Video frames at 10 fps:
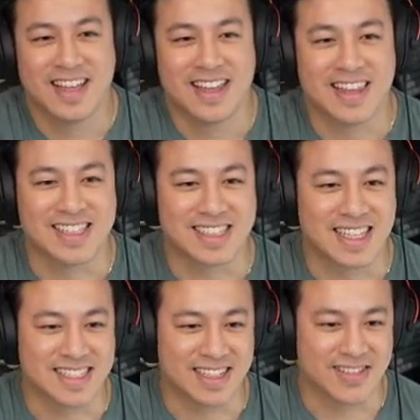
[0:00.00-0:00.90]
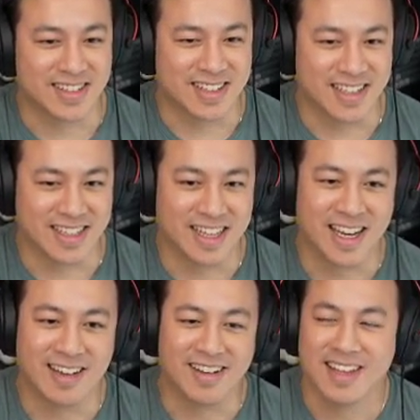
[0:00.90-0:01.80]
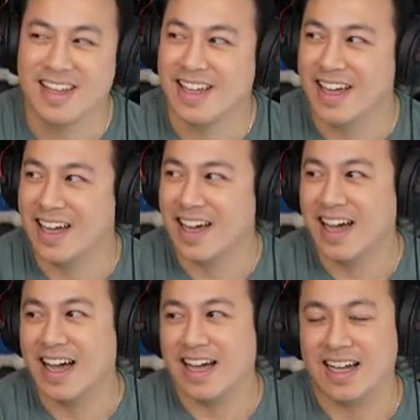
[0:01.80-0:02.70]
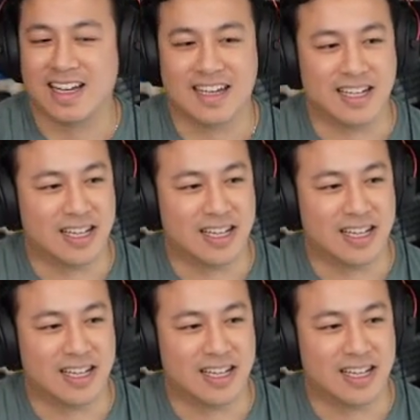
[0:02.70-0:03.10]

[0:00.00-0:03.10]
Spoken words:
Thanks, Cassidy, for calling that out.